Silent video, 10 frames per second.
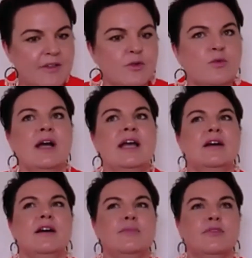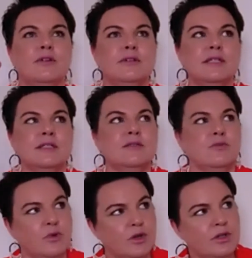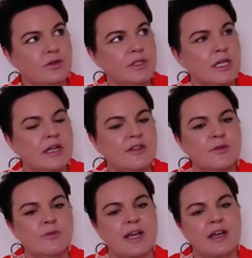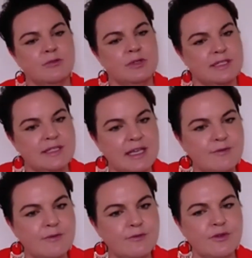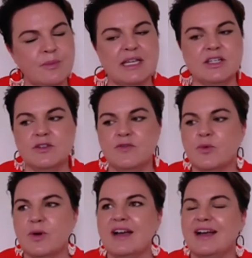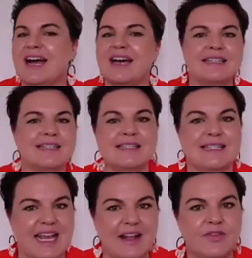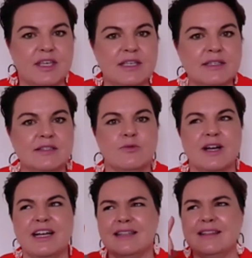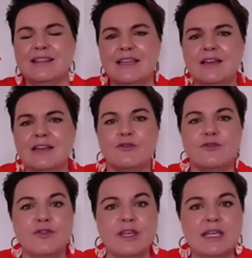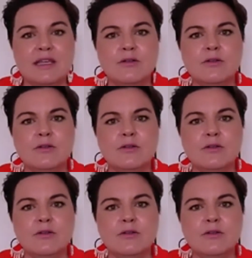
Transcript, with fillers: The way I process the world, the way I receive information, the way I understand things, the way I think, feel,